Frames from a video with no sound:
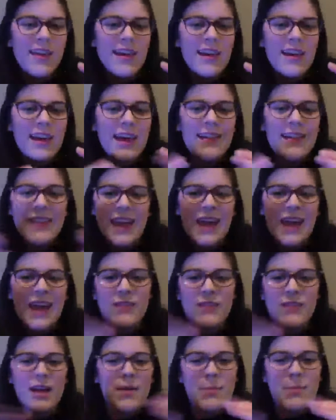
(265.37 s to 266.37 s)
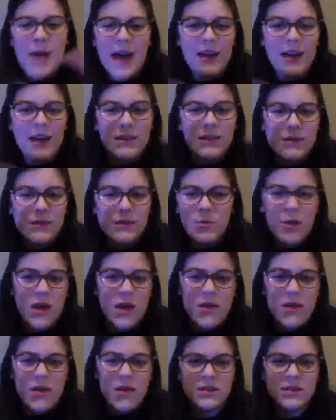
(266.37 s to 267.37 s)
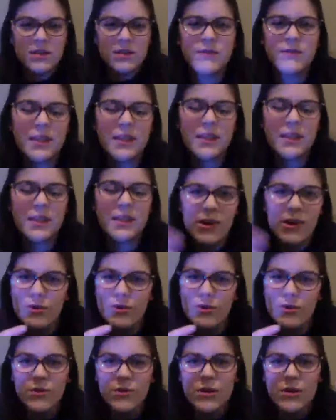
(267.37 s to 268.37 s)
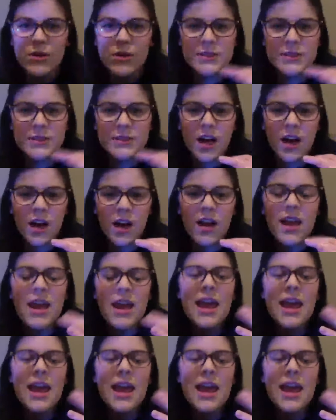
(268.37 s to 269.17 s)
And they have like a battle of the brothers to figure out who the real ones are.